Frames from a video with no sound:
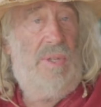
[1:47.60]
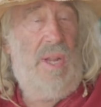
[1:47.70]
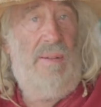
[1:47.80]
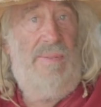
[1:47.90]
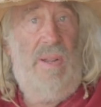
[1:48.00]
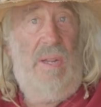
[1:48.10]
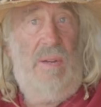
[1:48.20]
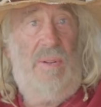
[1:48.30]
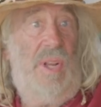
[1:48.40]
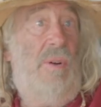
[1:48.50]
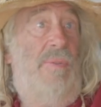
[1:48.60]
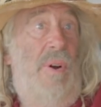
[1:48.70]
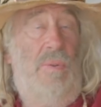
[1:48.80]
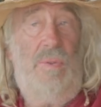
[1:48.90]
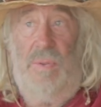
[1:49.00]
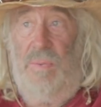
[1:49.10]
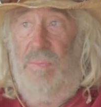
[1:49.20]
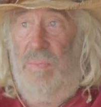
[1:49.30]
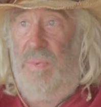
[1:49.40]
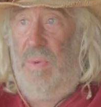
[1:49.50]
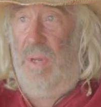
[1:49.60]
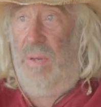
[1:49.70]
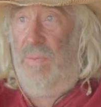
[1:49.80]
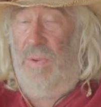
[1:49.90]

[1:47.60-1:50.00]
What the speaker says: stuff, cell phones and